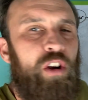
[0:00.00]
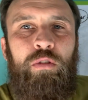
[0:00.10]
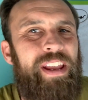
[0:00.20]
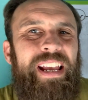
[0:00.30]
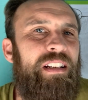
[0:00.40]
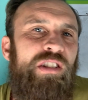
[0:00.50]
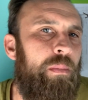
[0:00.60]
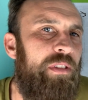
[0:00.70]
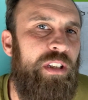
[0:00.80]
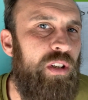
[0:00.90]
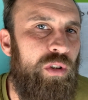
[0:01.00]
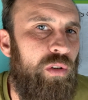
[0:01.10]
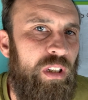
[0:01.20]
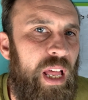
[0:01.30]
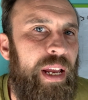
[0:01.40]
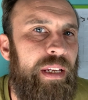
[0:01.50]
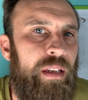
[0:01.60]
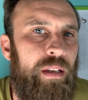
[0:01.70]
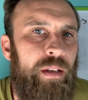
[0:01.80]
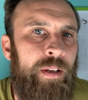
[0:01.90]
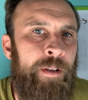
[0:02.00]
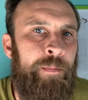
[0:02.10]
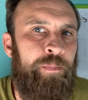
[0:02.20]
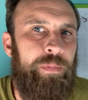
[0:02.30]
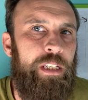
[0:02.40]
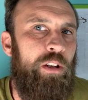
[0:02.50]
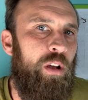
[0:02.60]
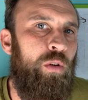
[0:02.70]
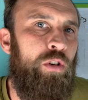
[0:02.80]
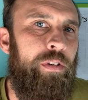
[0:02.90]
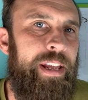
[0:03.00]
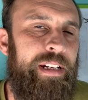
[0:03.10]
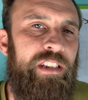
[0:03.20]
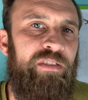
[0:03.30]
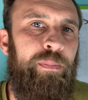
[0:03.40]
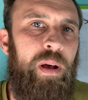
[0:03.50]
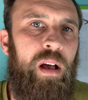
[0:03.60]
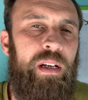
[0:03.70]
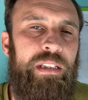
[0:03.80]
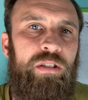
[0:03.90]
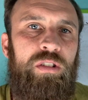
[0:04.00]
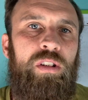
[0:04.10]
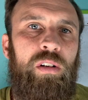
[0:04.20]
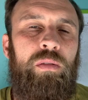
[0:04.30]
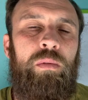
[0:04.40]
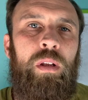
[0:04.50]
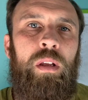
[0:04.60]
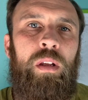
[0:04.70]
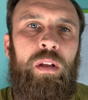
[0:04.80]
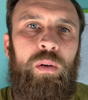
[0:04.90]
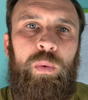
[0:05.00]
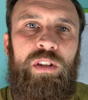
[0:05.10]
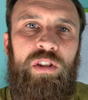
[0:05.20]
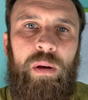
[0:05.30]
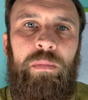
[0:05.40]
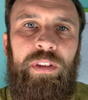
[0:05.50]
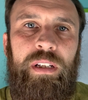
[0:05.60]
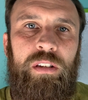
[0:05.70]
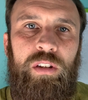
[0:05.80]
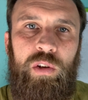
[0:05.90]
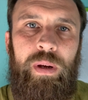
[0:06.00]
creating something you don't like. You know, the whole creative part is done with something that you